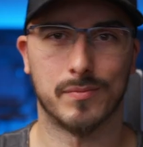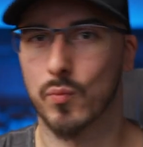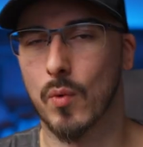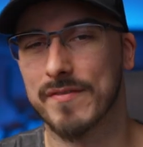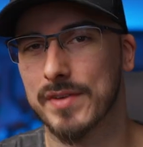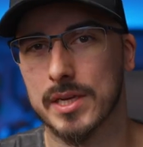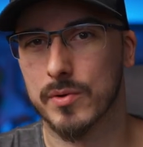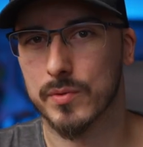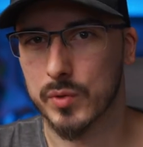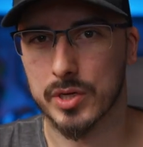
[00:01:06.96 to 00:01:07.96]
one
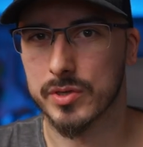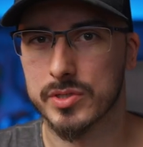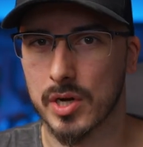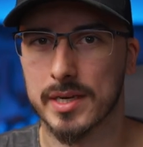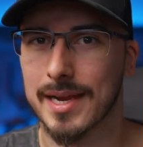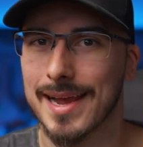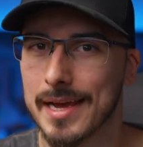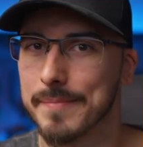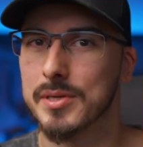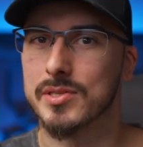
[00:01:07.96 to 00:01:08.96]
video where we're talking
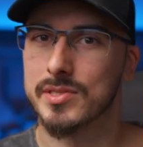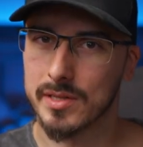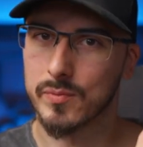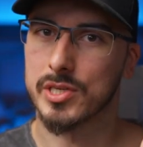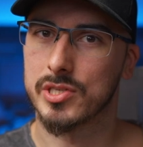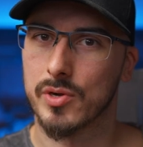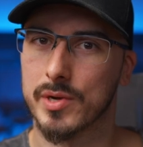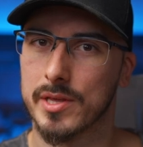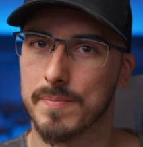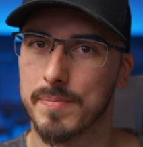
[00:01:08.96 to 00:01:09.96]
head, but you still want to show
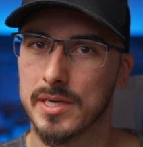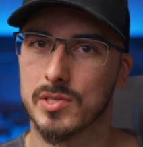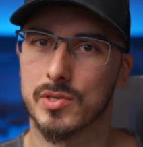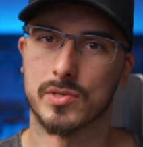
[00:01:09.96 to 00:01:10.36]
another picture.